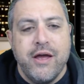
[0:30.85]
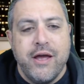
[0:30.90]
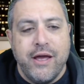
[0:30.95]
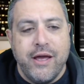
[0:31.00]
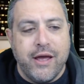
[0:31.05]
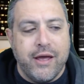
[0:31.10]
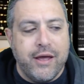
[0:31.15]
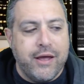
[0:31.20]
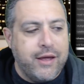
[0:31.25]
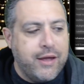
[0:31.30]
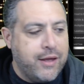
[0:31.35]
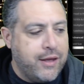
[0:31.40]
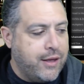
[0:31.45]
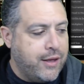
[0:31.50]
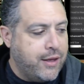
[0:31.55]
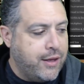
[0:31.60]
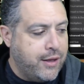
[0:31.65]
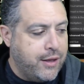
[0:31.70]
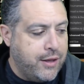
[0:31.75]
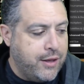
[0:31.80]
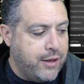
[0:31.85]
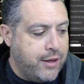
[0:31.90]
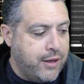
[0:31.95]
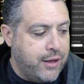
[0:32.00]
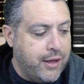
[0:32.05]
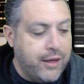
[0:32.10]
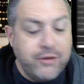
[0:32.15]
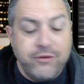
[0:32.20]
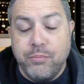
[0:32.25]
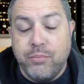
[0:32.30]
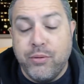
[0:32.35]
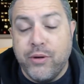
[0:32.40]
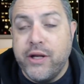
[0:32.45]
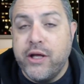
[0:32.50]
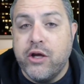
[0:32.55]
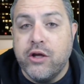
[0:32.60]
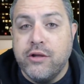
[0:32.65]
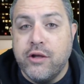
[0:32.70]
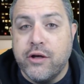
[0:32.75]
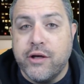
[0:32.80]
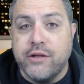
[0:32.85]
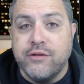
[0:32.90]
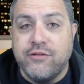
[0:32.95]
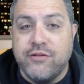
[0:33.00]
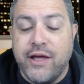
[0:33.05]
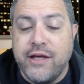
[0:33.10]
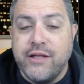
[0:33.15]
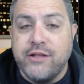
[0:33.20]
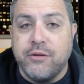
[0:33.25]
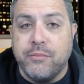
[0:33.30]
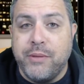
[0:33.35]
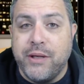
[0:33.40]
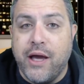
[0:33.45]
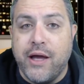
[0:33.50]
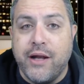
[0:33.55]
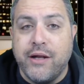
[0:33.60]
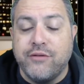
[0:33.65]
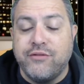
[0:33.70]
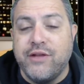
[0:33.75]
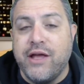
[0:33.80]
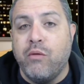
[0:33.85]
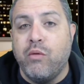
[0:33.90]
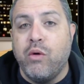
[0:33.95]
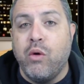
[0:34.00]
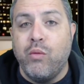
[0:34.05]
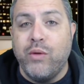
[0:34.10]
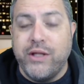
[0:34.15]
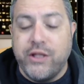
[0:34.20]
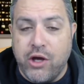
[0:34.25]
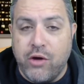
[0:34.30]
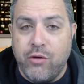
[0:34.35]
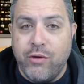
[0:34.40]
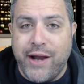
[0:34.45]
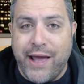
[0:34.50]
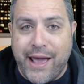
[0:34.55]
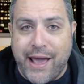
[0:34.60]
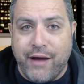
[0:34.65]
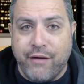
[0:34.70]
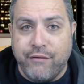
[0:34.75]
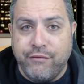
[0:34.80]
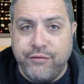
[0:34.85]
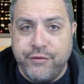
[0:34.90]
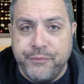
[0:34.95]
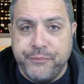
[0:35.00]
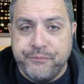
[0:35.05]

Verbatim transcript: Uh, it's a pretty good looking slate, to be honest. Now, what we don't have,